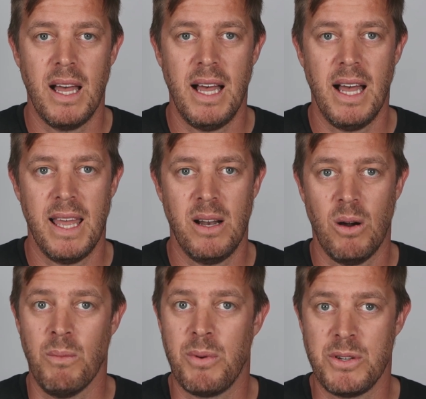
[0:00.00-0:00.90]
And
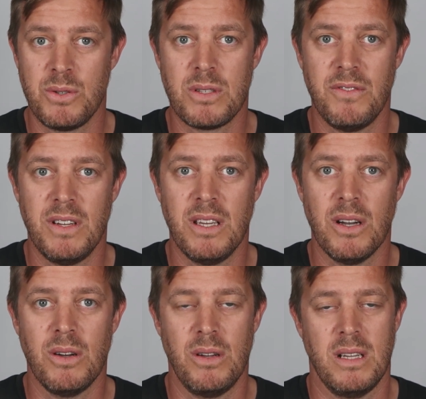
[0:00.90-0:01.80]
I'll produce a
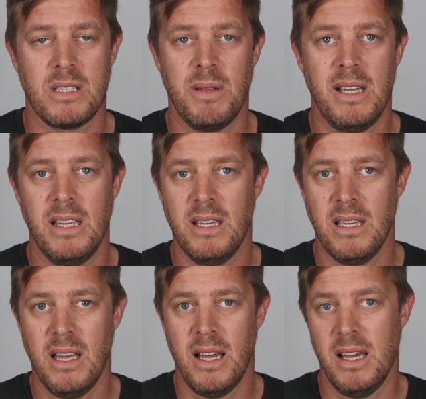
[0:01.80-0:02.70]
video
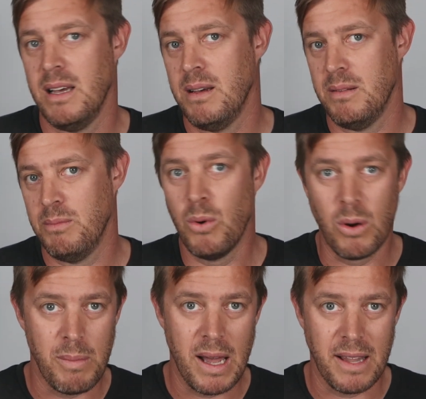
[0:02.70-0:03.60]
explaining
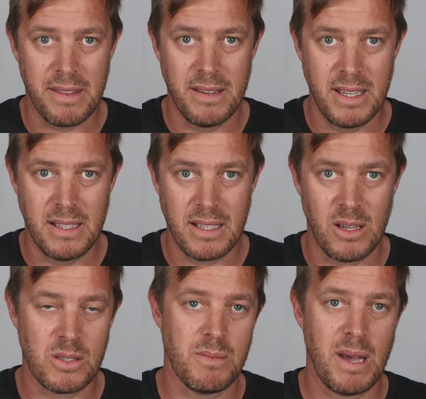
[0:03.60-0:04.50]
more about the
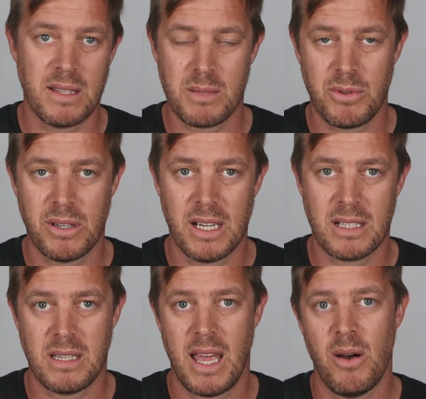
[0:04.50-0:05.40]
details about this
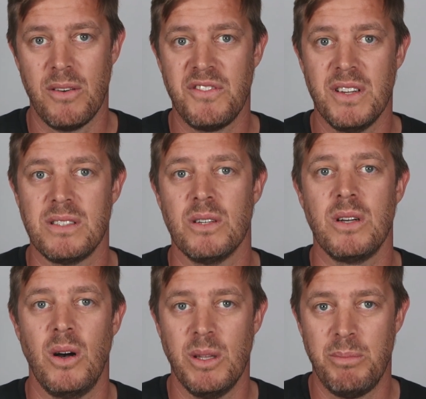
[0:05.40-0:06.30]
product, how it fits. I'll
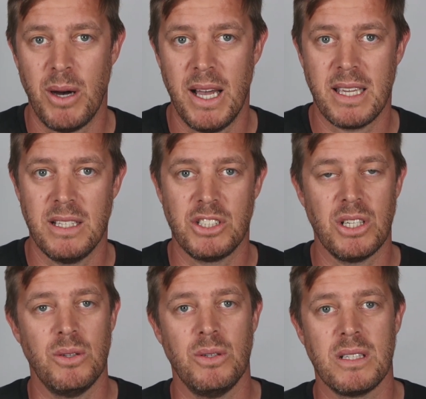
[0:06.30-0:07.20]
go on the bike and
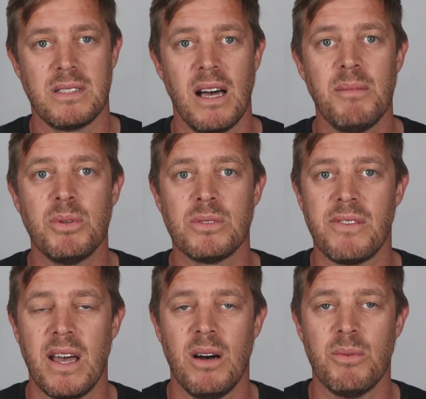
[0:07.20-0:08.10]
show examples
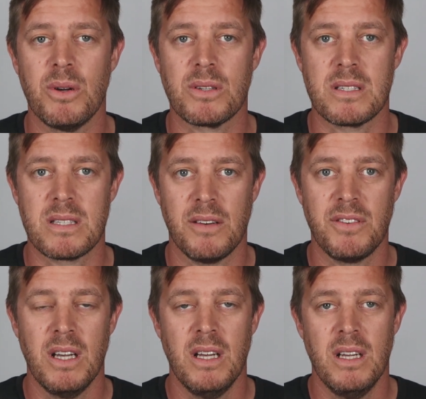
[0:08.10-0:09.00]
of how it works and stuff.